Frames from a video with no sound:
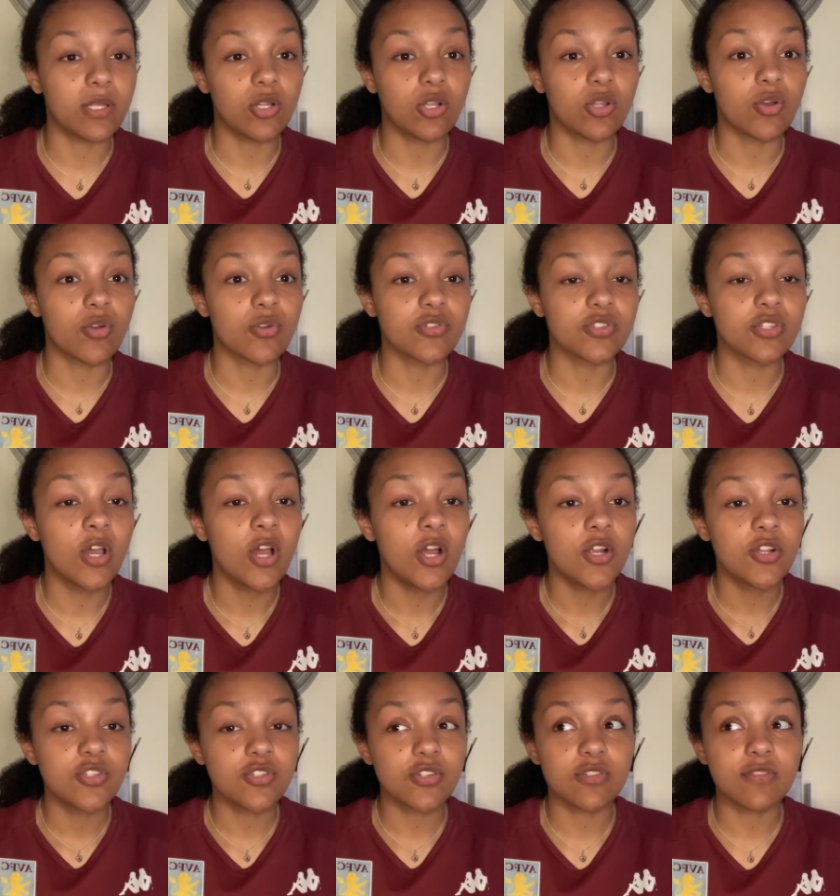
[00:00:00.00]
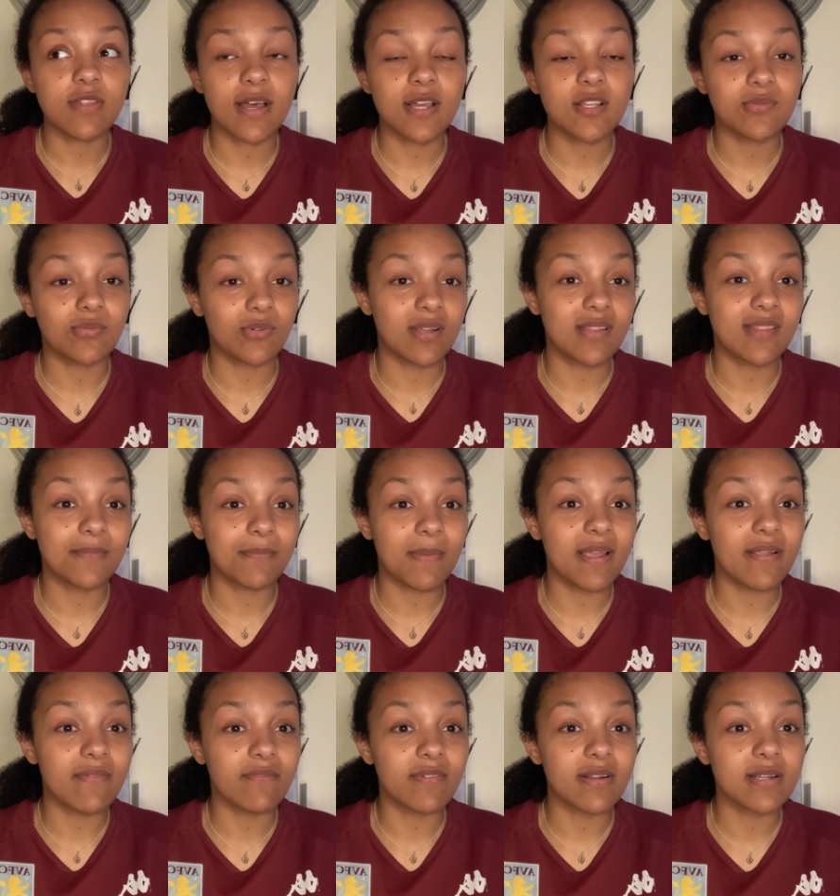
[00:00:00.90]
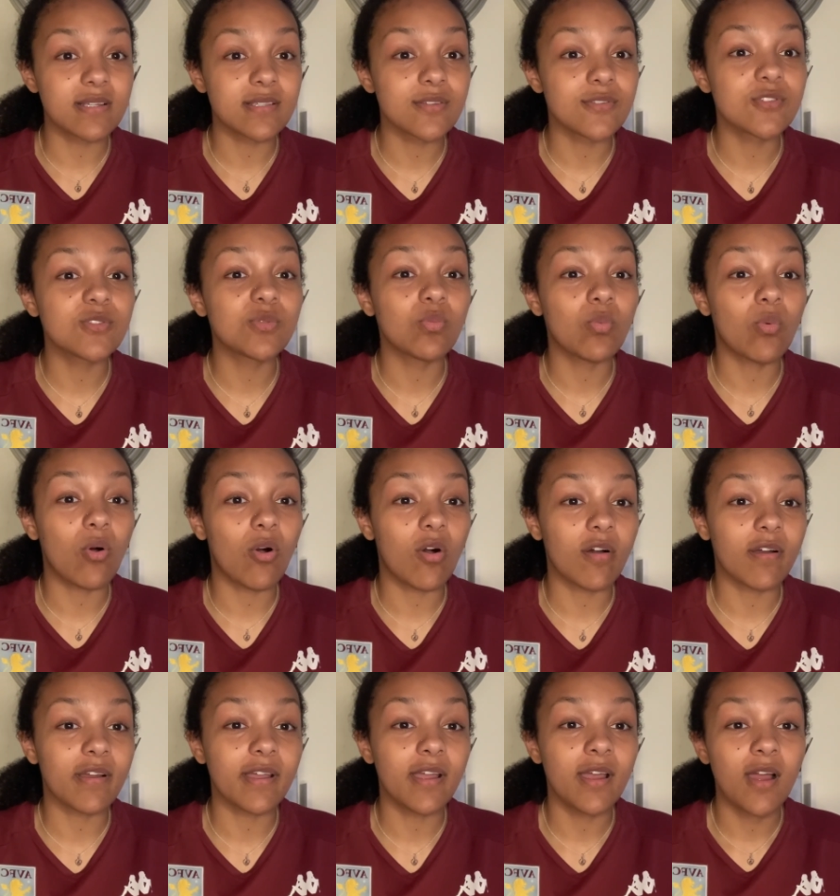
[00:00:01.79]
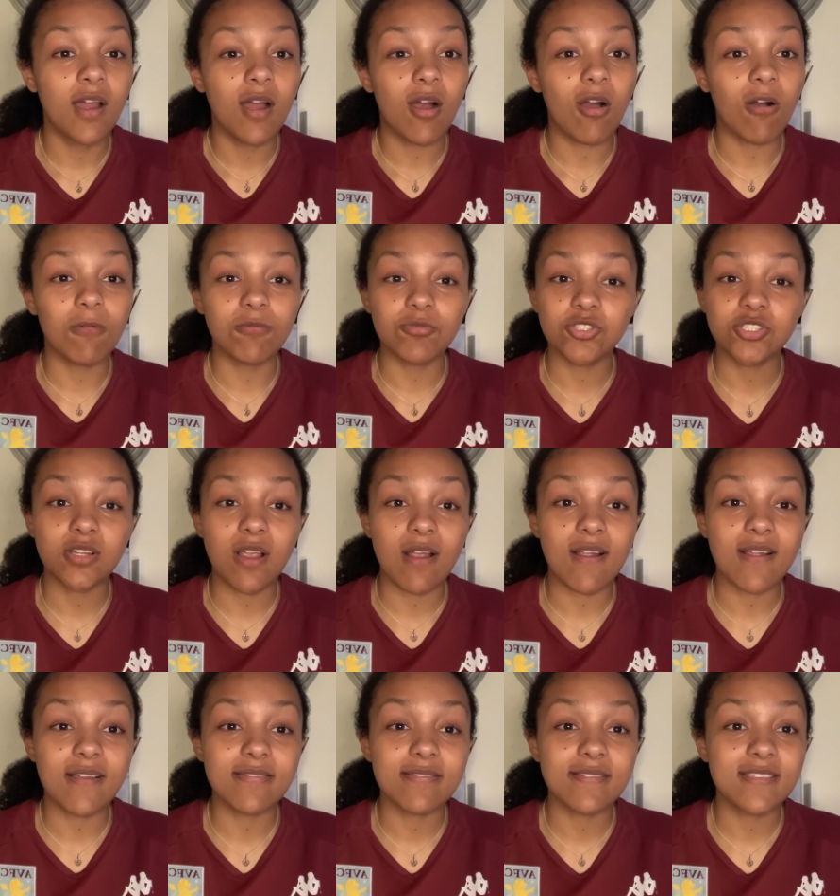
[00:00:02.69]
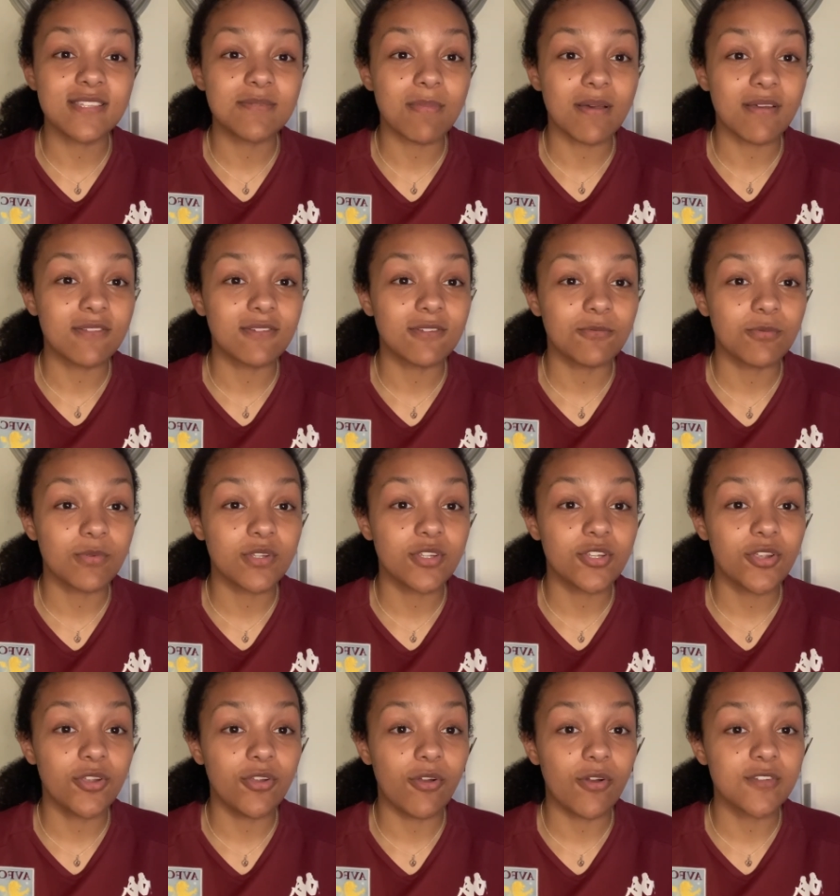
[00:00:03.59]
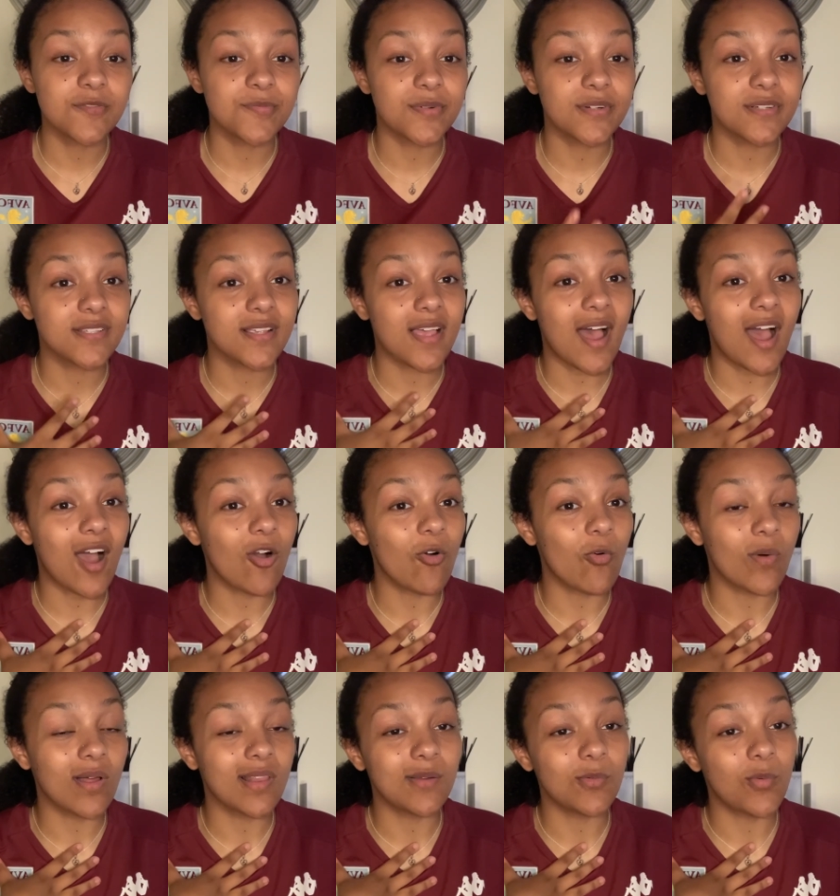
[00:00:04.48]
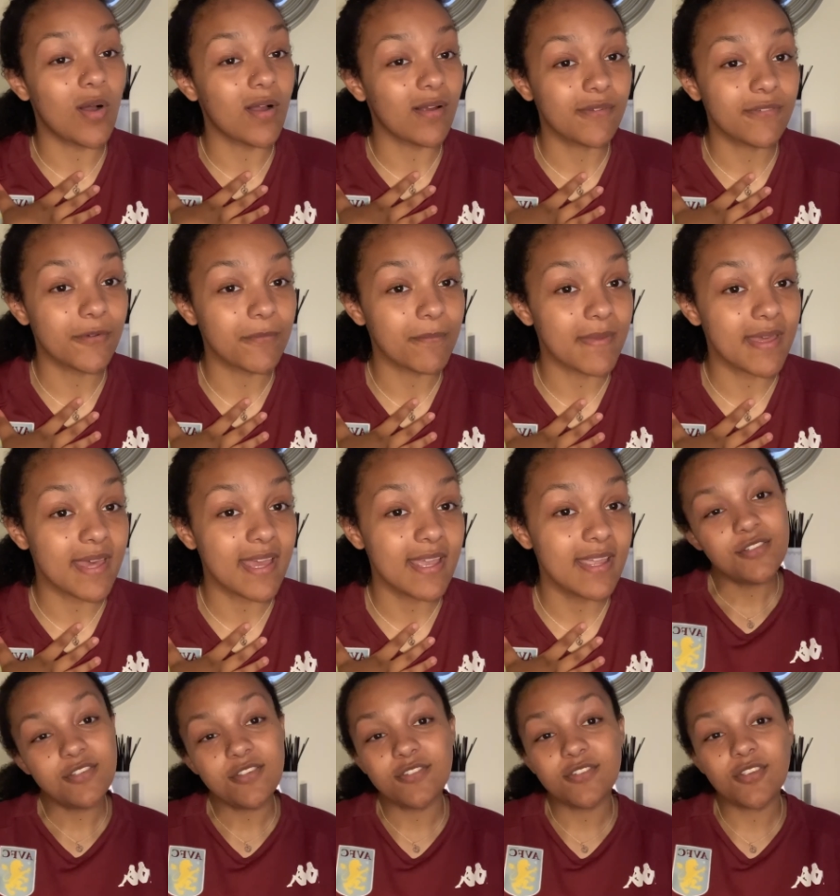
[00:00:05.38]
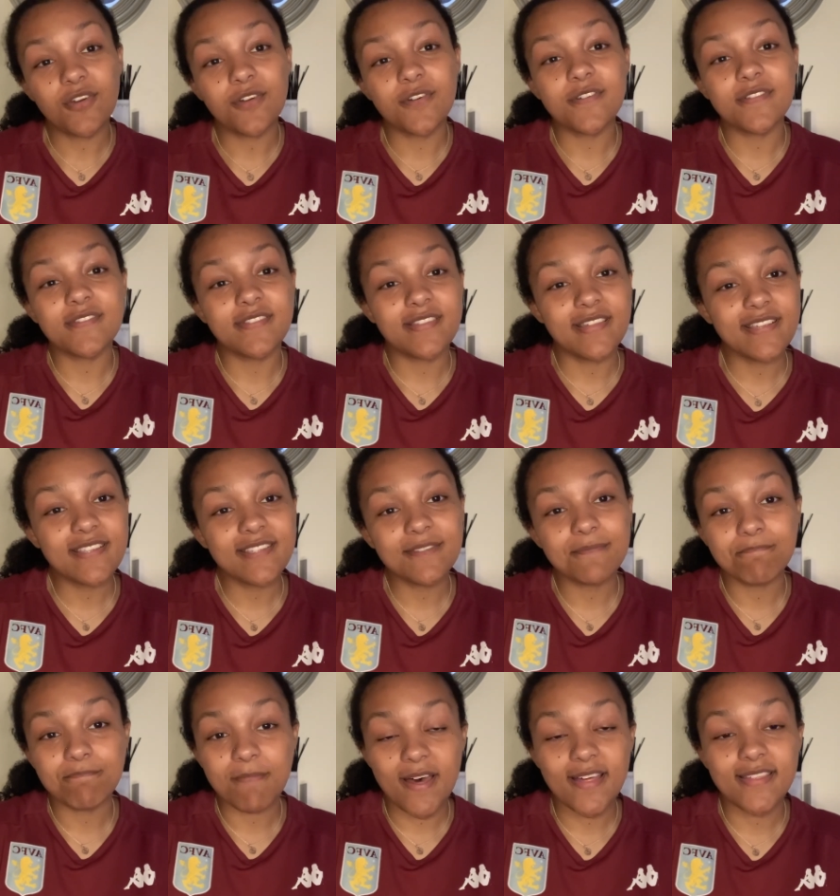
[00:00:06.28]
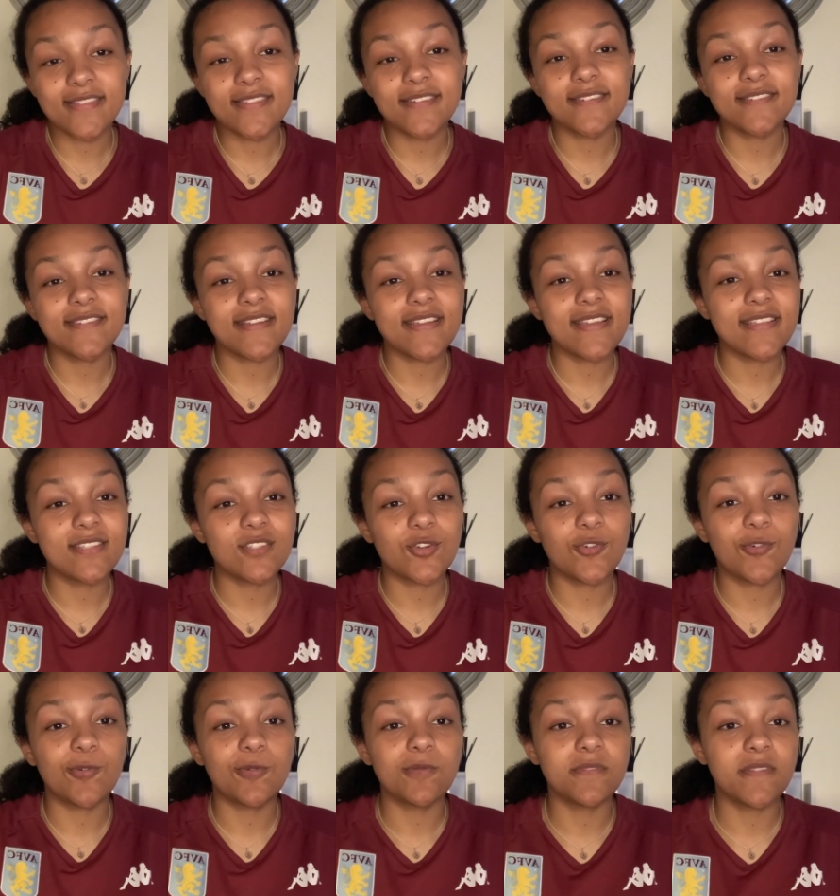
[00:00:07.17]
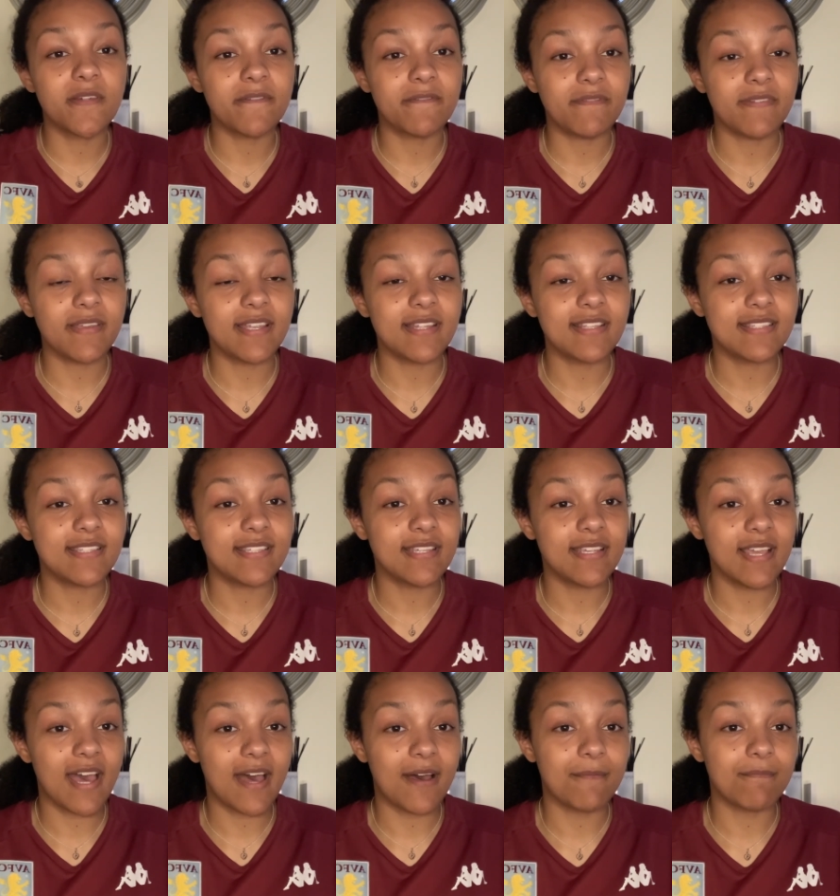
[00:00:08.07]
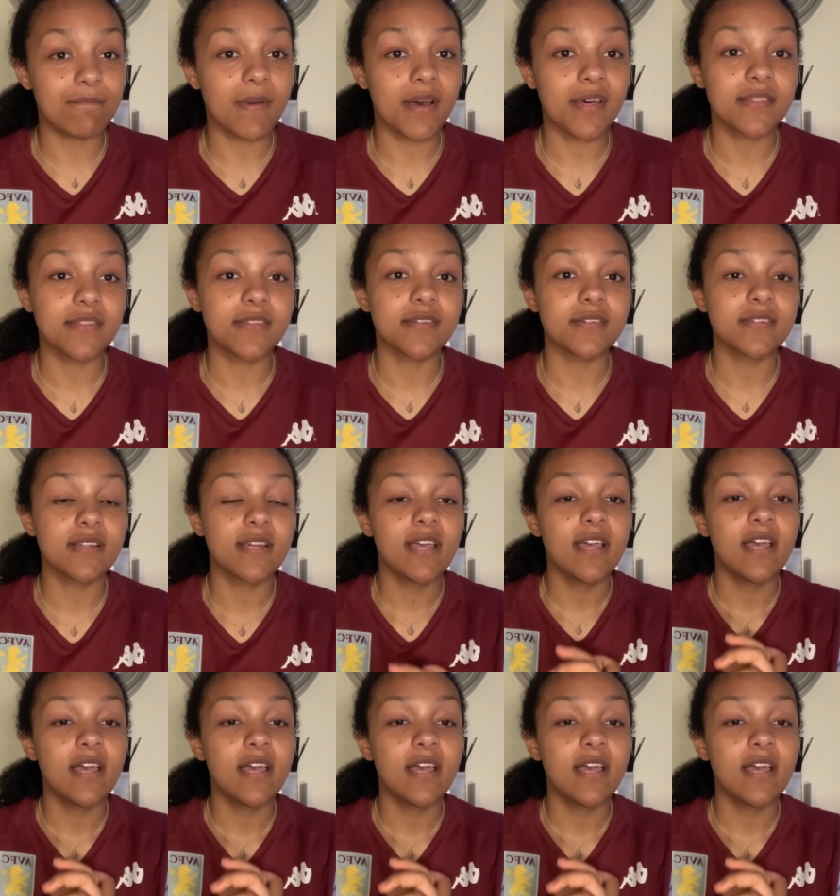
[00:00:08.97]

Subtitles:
close. So that's one of the main reasons why I'm sharing this method with you guys, because of how well it worked for me. So this method is called the VTM method.